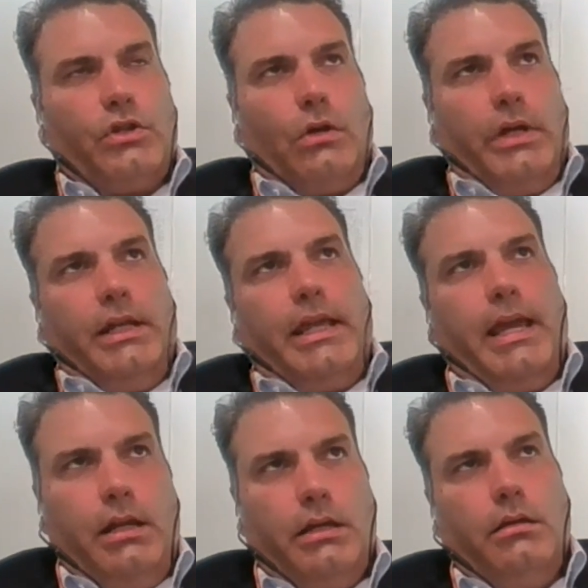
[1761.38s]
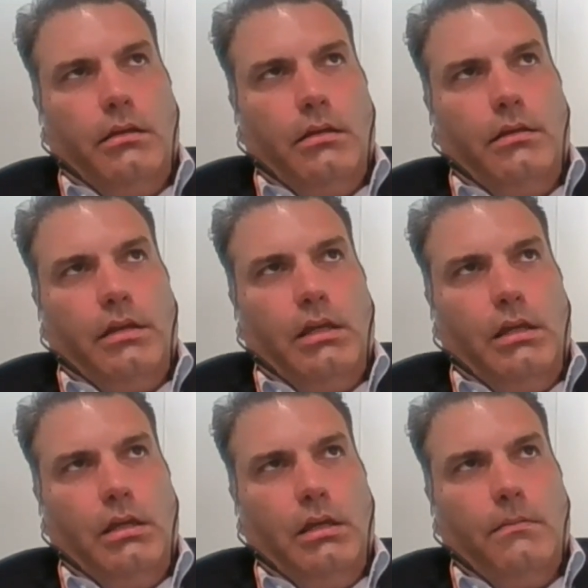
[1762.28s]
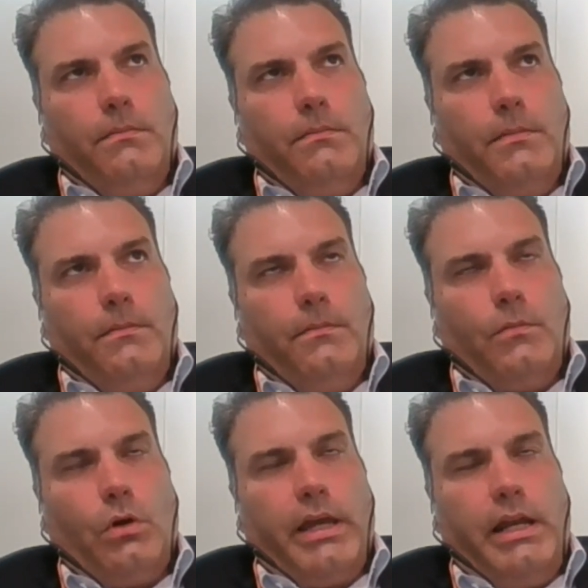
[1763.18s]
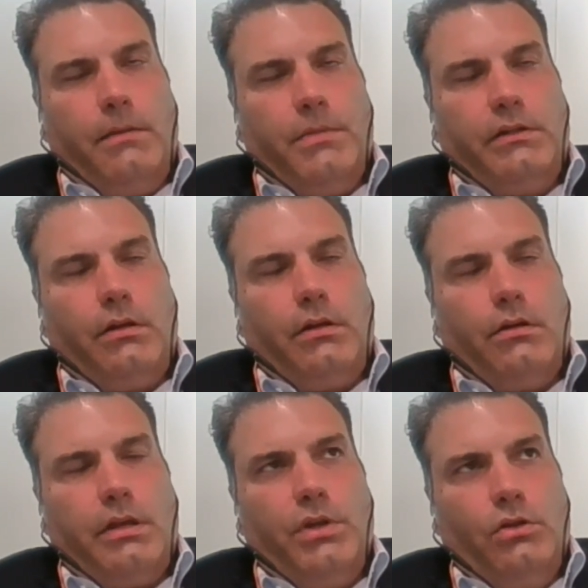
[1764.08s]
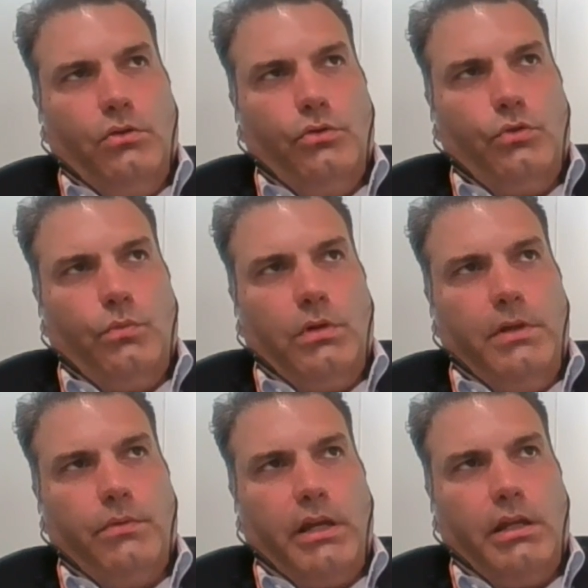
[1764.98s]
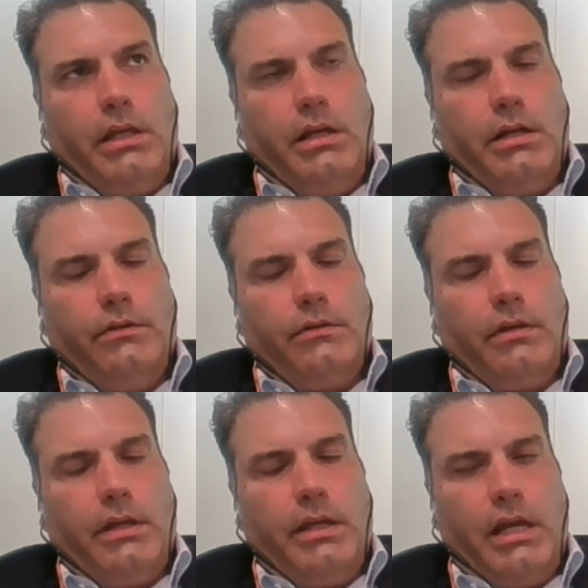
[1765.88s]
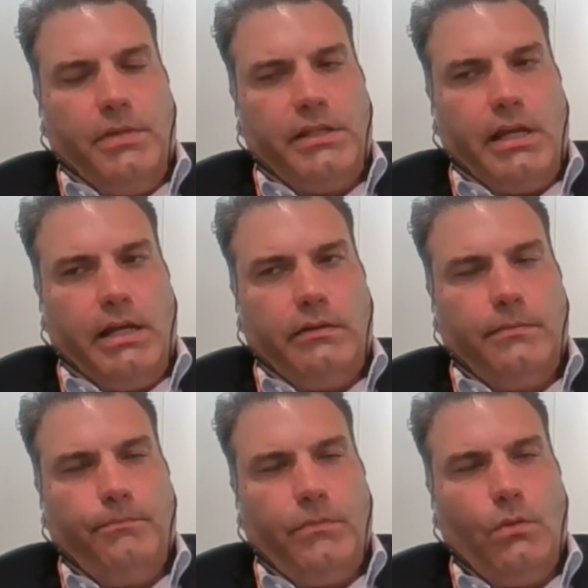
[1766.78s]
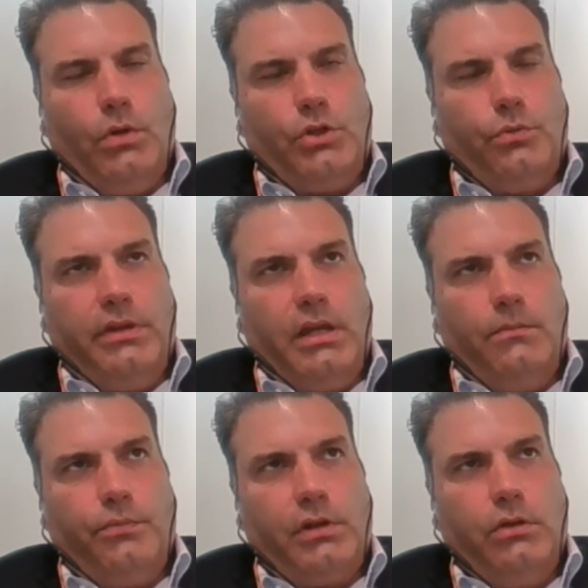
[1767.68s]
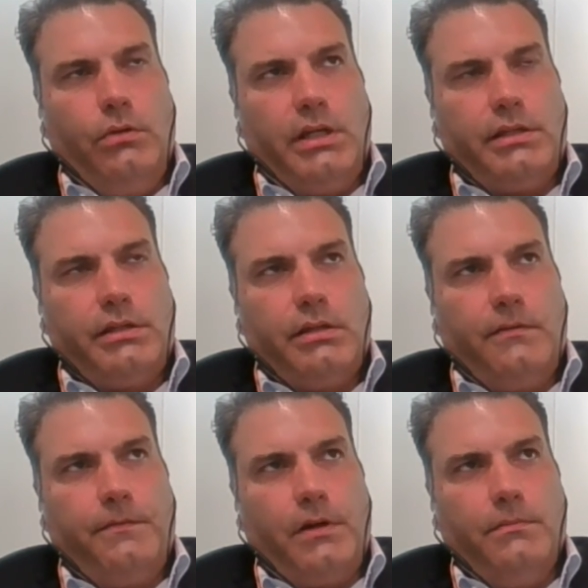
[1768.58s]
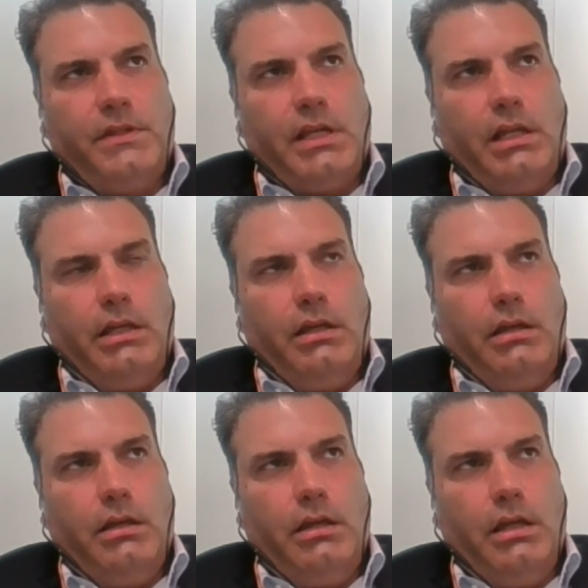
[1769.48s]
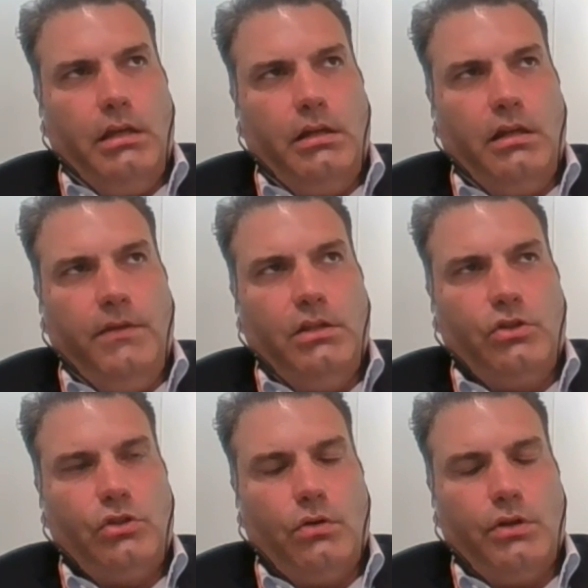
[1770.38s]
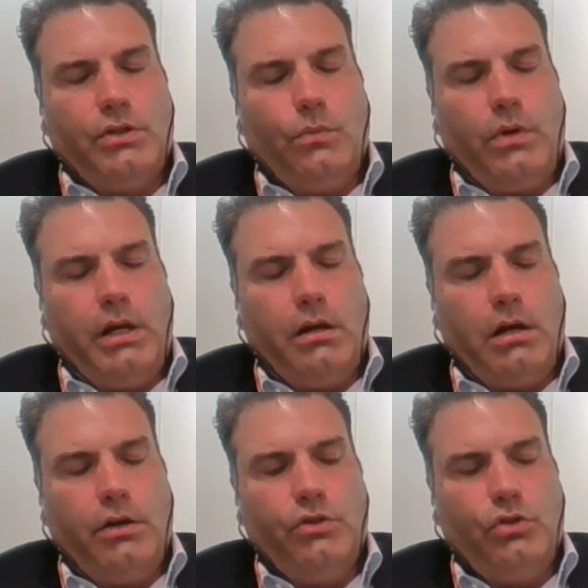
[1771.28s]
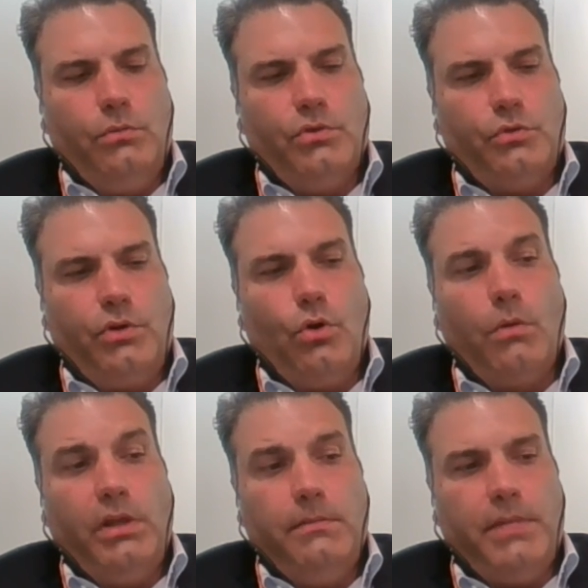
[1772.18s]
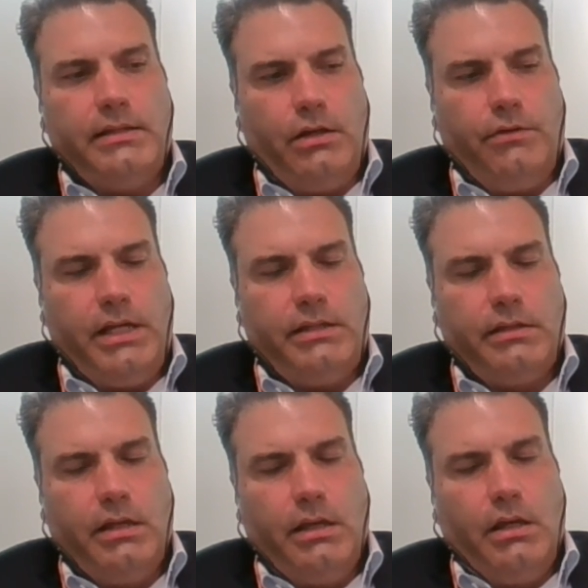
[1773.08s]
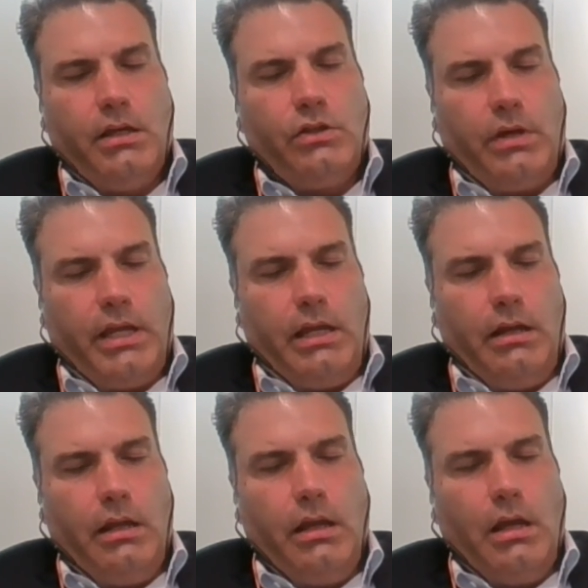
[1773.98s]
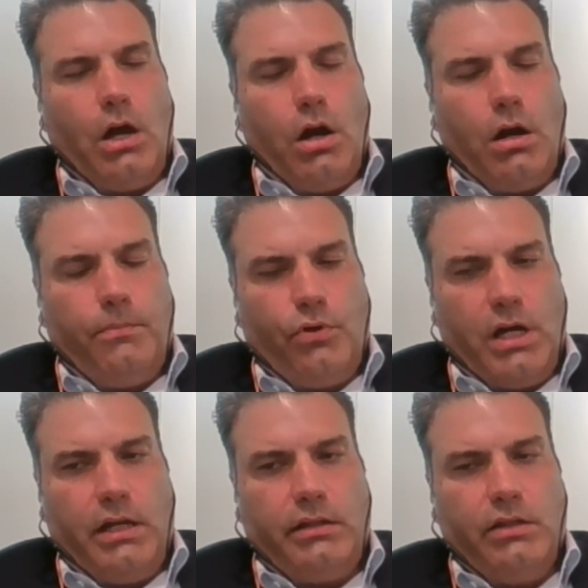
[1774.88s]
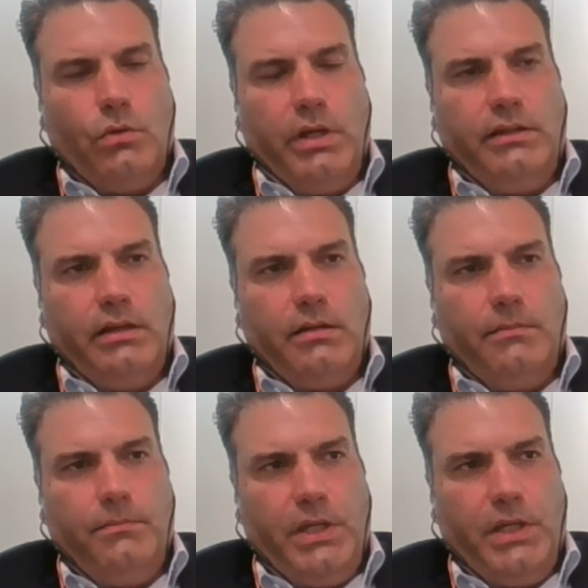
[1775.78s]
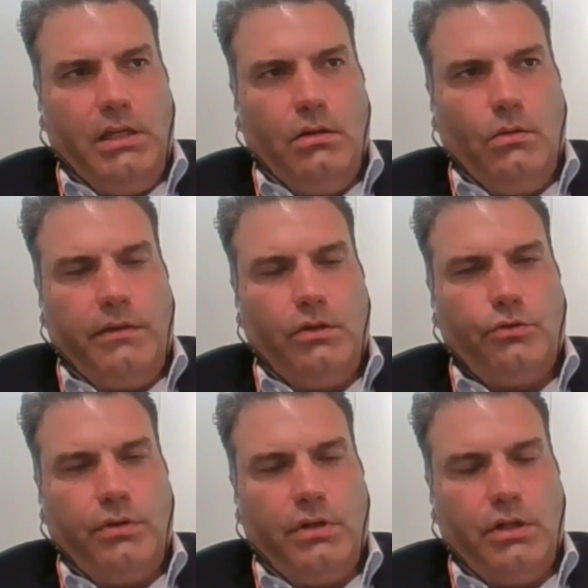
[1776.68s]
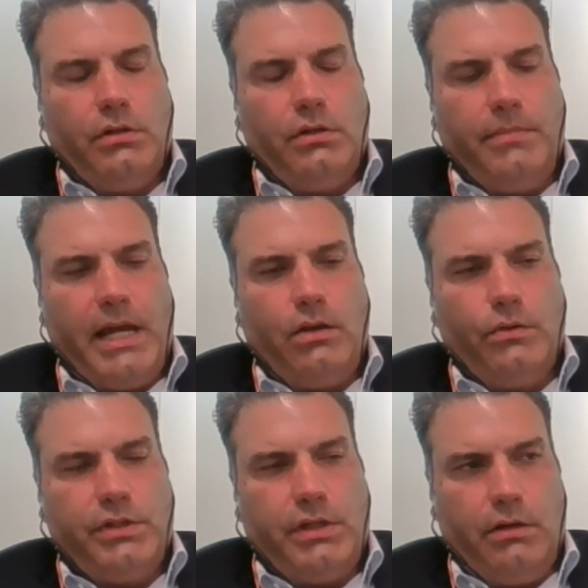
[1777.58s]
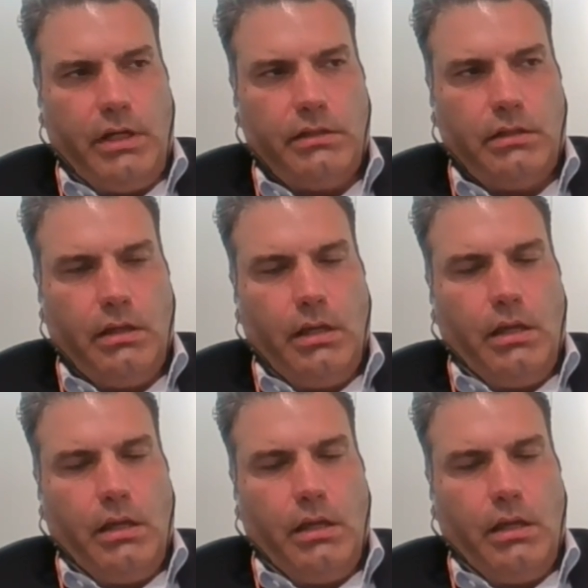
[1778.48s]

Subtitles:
So in Canada, the organic material that we use would be regulated under the Cannabis Act, which would then preclude us from selling in convenience stores where our consumers would normally buy cigarettes. So again, our product is going to compete with traditional tobacco cigarettes.